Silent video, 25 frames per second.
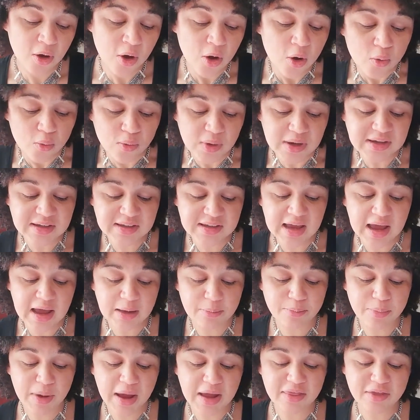We
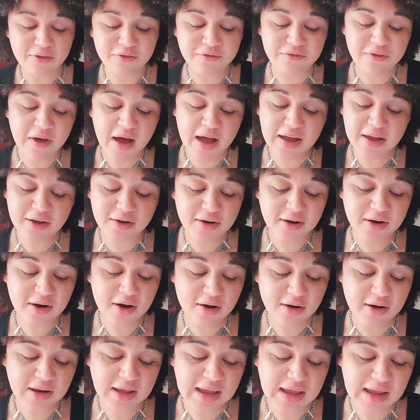sat by the fire in
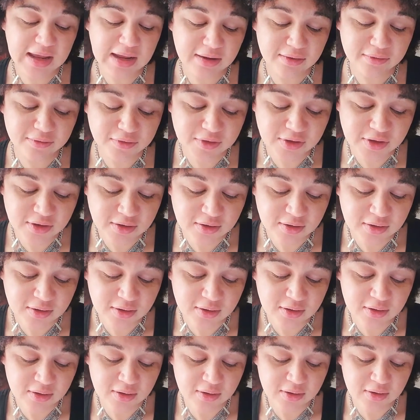our caves,
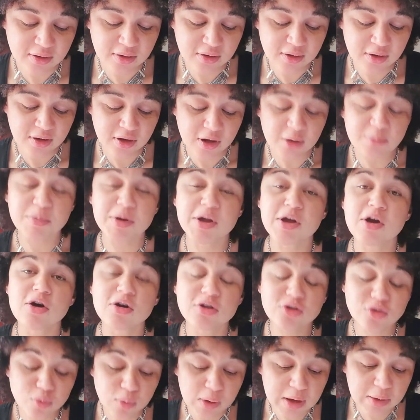and
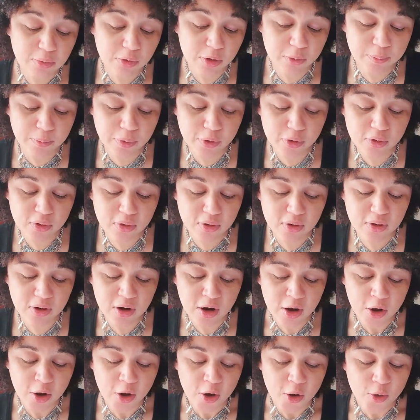because we were poor,
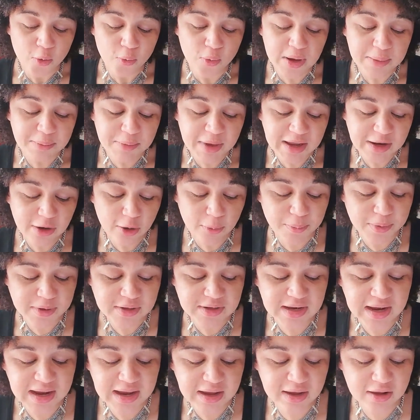we made up a
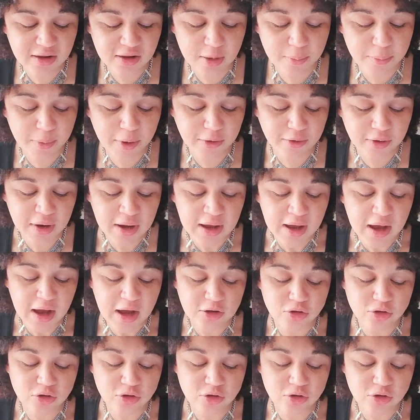tale about a